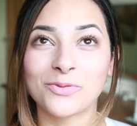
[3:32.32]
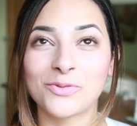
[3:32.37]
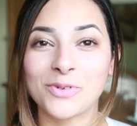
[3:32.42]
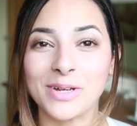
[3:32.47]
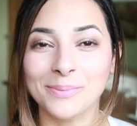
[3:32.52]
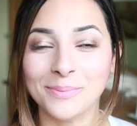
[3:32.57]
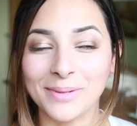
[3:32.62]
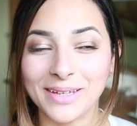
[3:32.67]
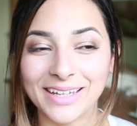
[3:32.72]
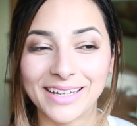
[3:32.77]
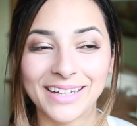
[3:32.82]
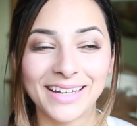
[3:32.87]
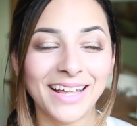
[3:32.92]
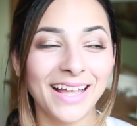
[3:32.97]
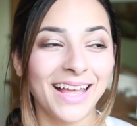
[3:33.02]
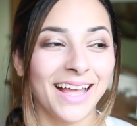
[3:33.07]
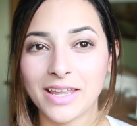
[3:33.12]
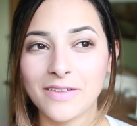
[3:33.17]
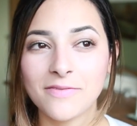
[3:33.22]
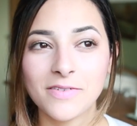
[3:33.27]
of women.
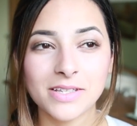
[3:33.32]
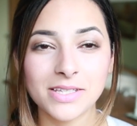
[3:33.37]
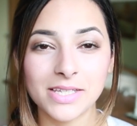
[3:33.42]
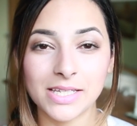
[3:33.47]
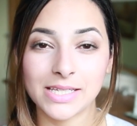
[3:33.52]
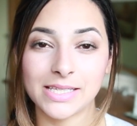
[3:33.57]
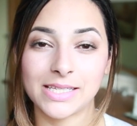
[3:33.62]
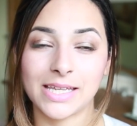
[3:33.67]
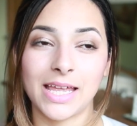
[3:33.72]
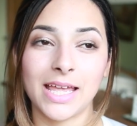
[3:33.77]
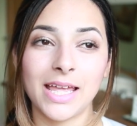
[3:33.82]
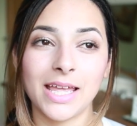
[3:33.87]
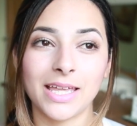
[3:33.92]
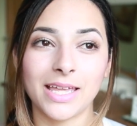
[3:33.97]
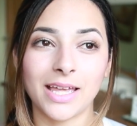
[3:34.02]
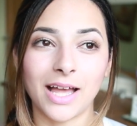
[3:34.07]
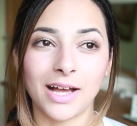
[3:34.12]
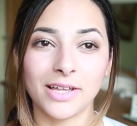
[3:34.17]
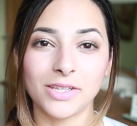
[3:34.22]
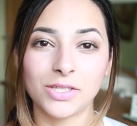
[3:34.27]
And even
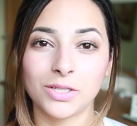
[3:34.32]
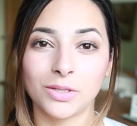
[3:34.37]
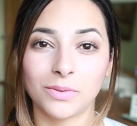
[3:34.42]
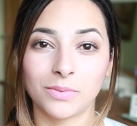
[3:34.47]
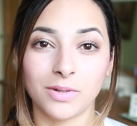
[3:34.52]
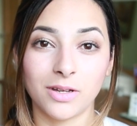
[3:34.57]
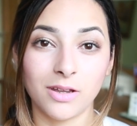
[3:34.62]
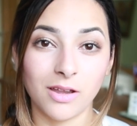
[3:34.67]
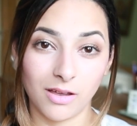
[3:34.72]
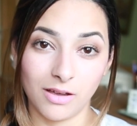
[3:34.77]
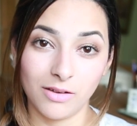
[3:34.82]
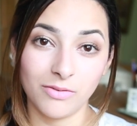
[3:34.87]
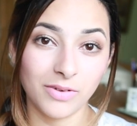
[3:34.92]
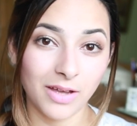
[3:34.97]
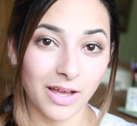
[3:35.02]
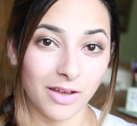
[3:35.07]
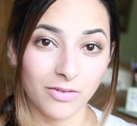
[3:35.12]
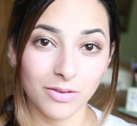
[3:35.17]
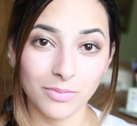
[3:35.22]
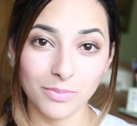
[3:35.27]
today, I don't love
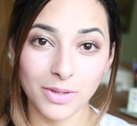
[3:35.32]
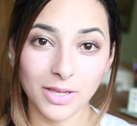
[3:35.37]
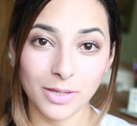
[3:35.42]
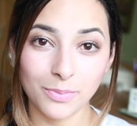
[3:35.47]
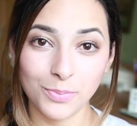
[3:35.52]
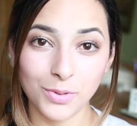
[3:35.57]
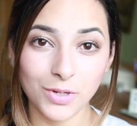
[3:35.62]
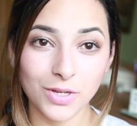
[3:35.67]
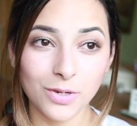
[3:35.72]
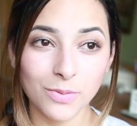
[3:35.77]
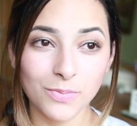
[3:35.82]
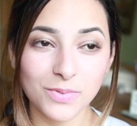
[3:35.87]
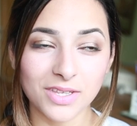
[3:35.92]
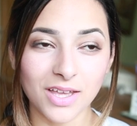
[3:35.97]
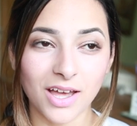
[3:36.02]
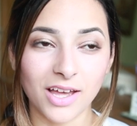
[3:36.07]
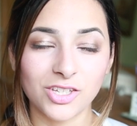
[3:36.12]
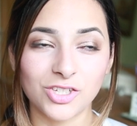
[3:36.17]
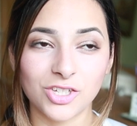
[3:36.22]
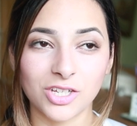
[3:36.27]
having big boobs,
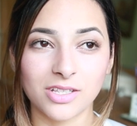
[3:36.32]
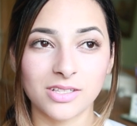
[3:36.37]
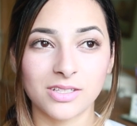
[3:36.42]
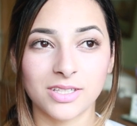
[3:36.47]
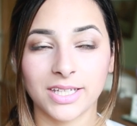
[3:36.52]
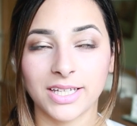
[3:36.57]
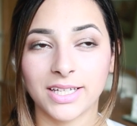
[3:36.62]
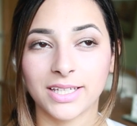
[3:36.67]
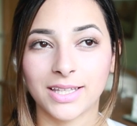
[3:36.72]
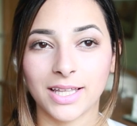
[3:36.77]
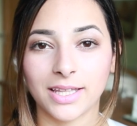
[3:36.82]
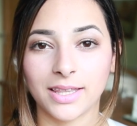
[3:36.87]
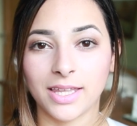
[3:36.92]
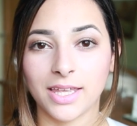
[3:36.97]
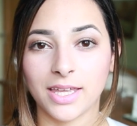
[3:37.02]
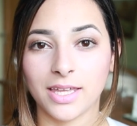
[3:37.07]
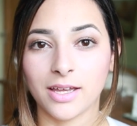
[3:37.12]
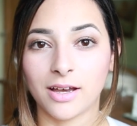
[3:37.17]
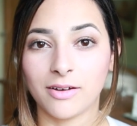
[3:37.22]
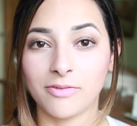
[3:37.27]
I just think that
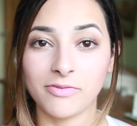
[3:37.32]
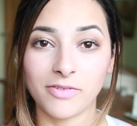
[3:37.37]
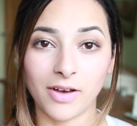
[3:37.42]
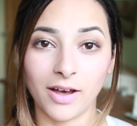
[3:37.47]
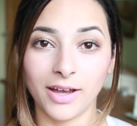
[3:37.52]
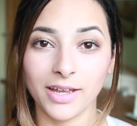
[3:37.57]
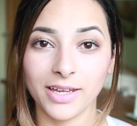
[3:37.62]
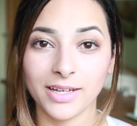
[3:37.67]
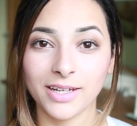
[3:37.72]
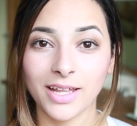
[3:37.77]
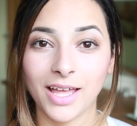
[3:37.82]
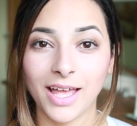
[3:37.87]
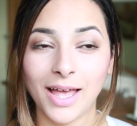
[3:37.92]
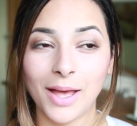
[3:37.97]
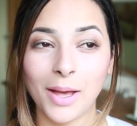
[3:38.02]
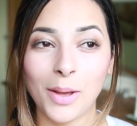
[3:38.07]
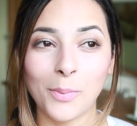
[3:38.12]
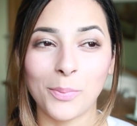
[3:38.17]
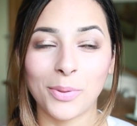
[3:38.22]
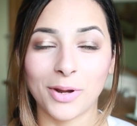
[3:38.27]
they are fine.
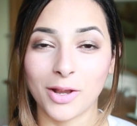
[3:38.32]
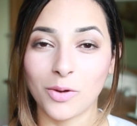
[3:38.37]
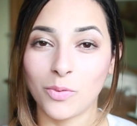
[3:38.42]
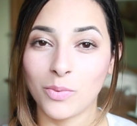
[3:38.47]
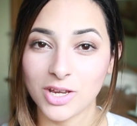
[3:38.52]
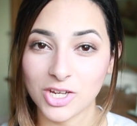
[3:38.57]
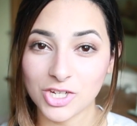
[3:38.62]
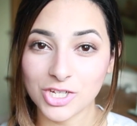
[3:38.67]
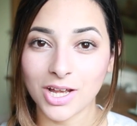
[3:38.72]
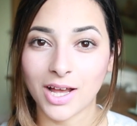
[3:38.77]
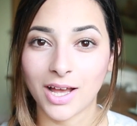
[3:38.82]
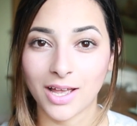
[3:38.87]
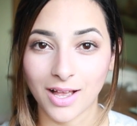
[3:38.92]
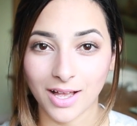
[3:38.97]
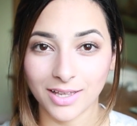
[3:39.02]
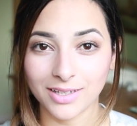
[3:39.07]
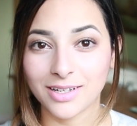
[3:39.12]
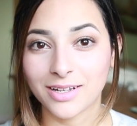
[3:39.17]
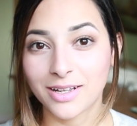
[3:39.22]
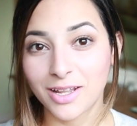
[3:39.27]
But I wish I
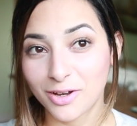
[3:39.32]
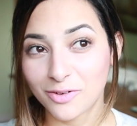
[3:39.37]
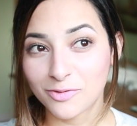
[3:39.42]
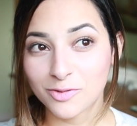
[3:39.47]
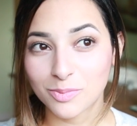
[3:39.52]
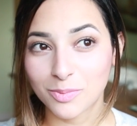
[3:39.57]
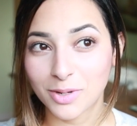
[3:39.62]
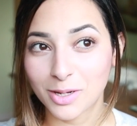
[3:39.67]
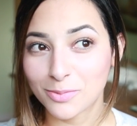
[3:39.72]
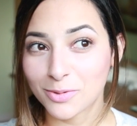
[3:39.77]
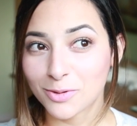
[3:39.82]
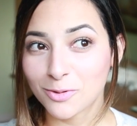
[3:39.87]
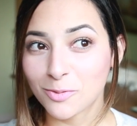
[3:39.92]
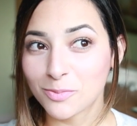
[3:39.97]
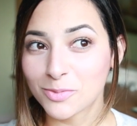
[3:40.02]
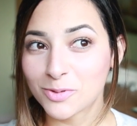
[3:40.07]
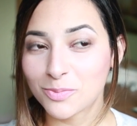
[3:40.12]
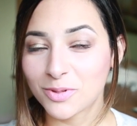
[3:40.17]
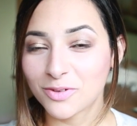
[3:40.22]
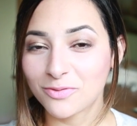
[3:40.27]
had loved my
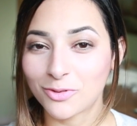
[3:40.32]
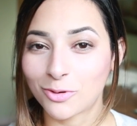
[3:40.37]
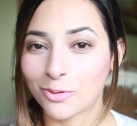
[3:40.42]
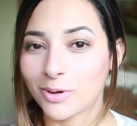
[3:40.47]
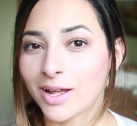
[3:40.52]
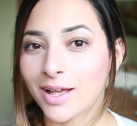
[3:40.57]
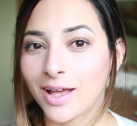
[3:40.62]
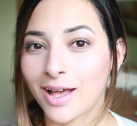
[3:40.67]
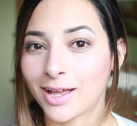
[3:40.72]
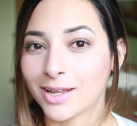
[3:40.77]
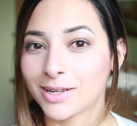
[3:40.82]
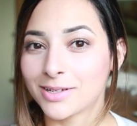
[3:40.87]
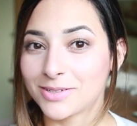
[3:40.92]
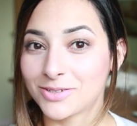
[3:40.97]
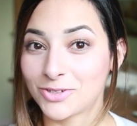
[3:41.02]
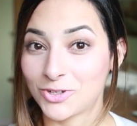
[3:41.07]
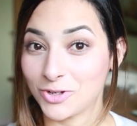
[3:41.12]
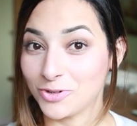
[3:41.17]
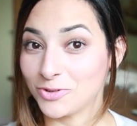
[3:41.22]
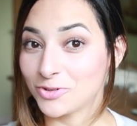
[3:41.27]
boobs before I
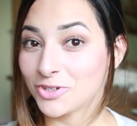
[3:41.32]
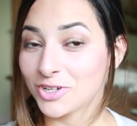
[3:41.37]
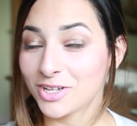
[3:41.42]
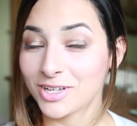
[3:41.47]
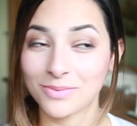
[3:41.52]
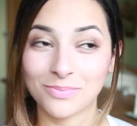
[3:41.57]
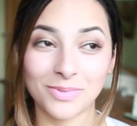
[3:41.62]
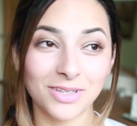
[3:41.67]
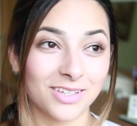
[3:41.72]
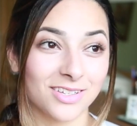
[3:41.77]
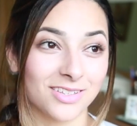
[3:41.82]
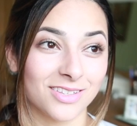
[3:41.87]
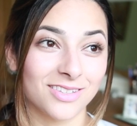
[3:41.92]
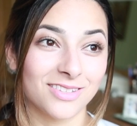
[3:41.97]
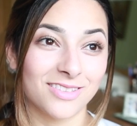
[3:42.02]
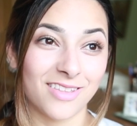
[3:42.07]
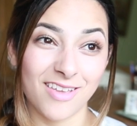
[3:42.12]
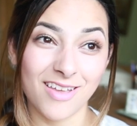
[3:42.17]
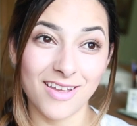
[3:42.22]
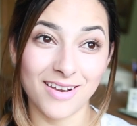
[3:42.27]
had children,
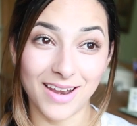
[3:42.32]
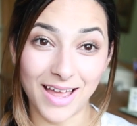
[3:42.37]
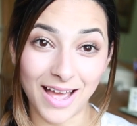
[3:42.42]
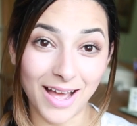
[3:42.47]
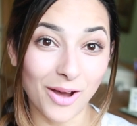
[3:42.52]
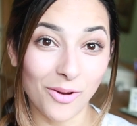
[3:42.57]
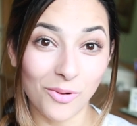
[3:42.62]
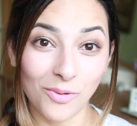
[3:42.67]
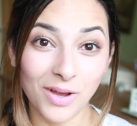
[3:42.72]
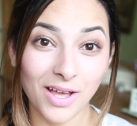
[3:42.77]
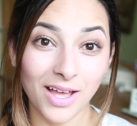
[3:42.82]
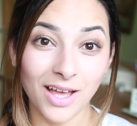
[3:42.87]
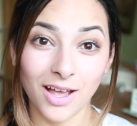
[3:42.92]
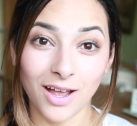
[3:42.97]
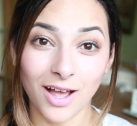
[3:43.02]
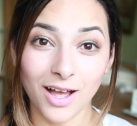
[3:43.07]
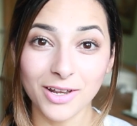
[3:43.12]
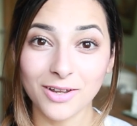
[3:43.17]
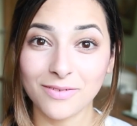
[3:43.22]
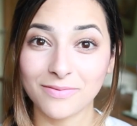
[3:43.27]
because they are now
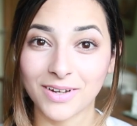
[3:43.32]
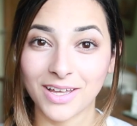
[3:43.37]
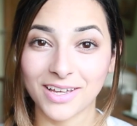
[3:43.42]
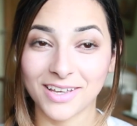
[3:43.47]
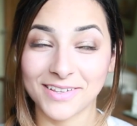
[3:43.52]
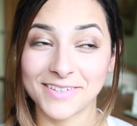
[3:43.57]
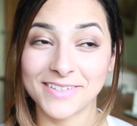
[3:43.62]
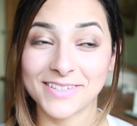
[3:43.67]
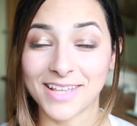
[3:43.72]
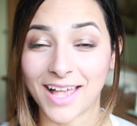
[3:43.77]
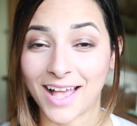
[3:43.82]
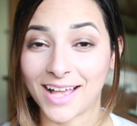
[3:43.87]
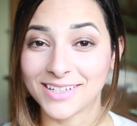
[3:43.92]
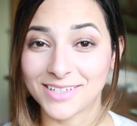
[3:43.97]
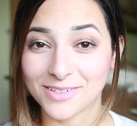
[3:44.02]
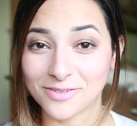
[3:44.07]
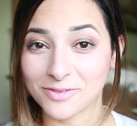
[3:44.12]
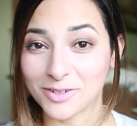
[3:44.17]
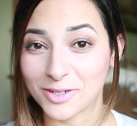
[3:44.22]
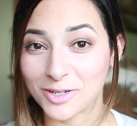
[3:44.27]
kind of like a
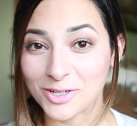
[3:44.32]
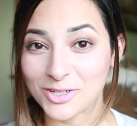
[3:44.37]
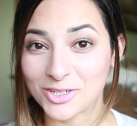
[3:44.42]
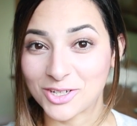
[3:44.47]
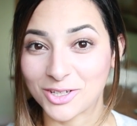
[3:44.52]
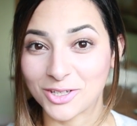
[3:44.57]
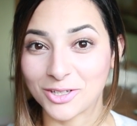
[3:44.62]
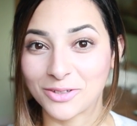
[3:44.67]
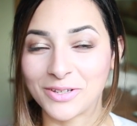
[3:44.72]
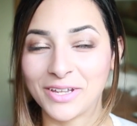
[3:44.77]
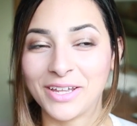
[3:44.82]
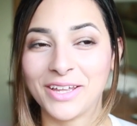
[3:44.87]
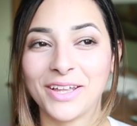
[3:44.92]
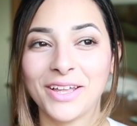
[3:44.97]
sadder version